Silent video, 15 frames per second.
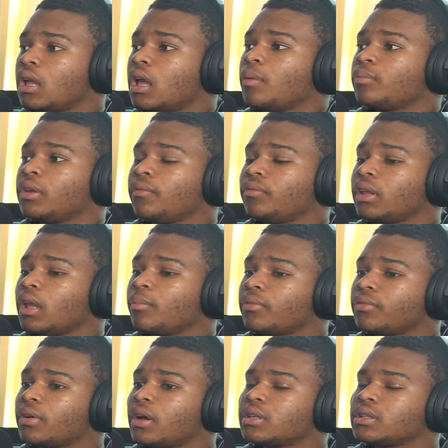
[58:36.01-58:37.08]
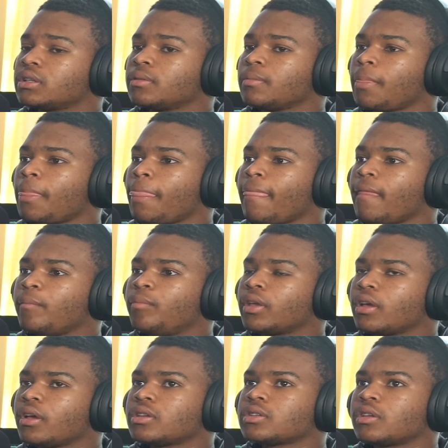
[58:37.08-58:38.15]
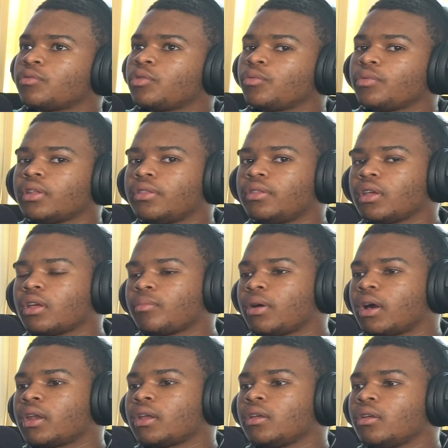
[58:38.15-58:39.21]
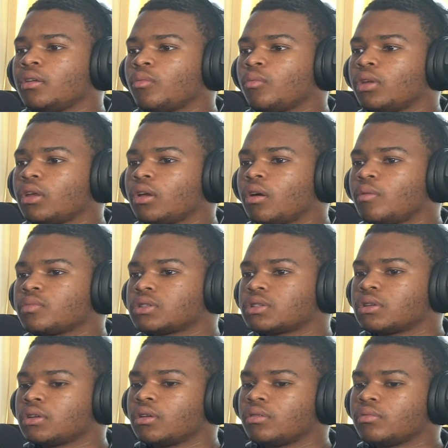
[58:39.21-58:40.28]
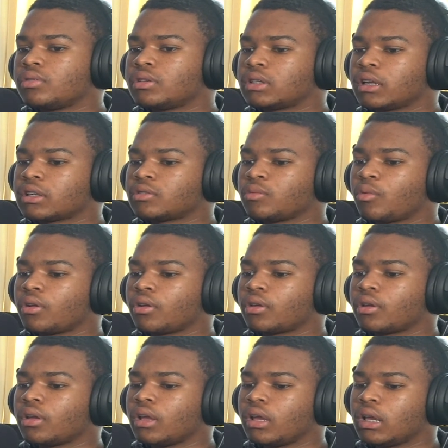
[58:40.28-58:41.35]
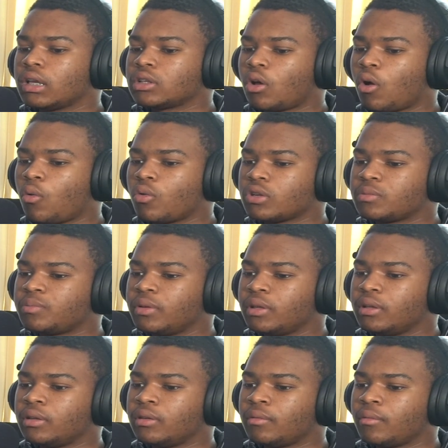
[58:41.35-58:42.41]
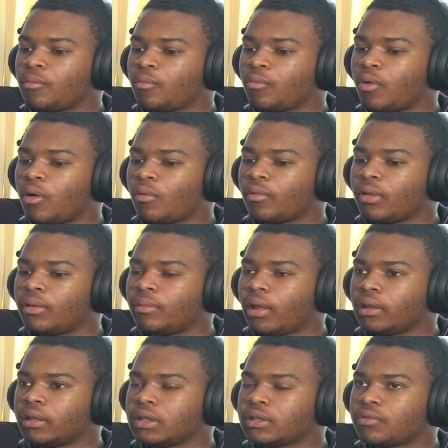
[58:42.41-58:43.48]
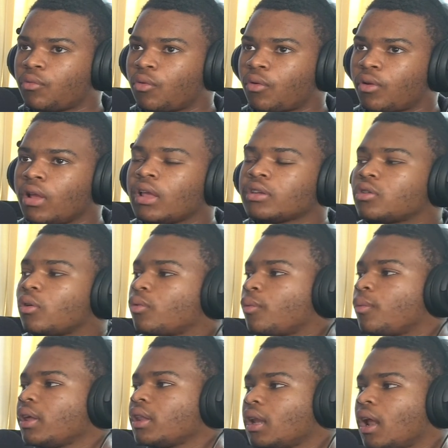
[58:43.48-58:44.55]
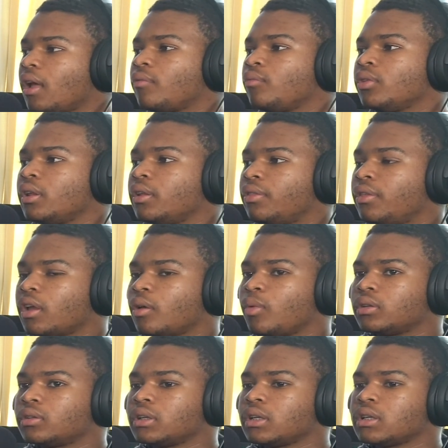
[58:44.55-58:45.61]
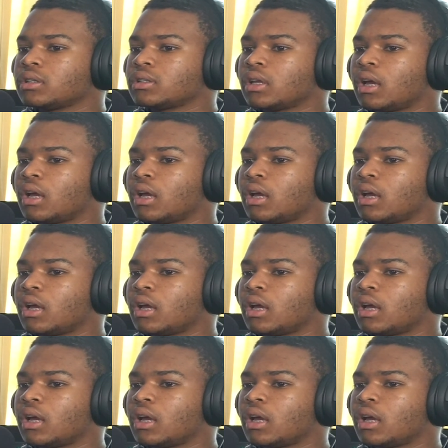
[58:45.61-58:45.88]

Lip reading: And definitely amplifies it, because if you really think about it, when it comes to sex work, it's always been, well, and at least so the way that I really think about things,